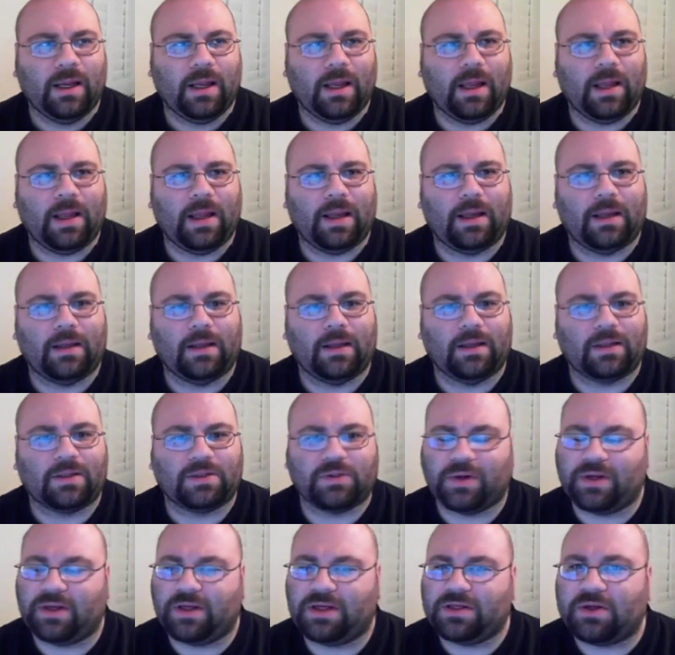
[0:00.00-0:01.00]
And
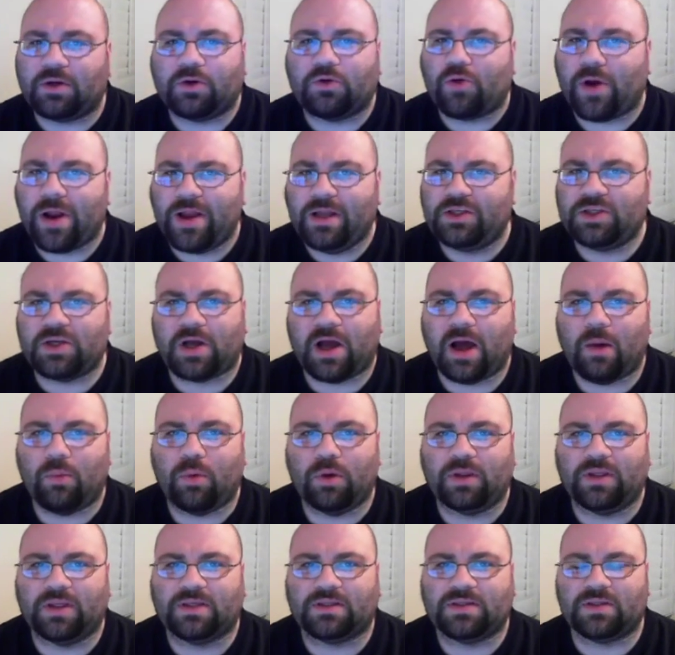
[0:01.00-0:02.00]
so he does a great job
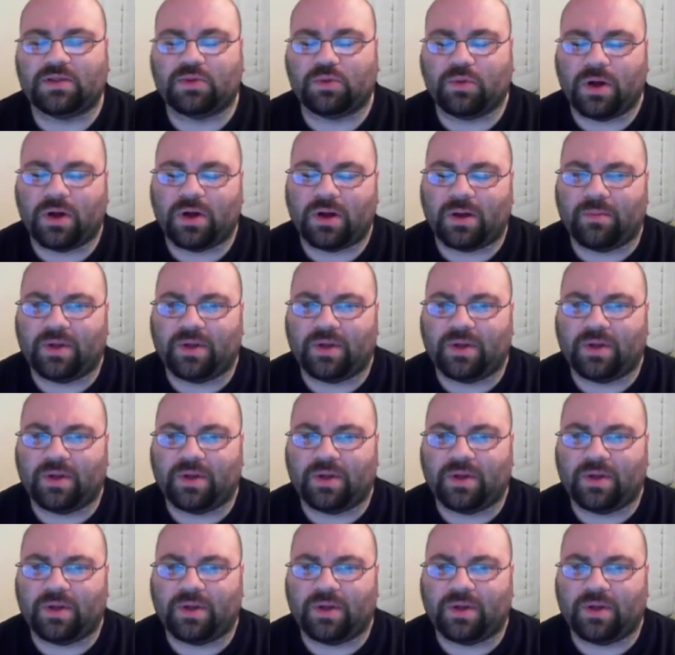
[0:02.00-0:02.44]
with this as well.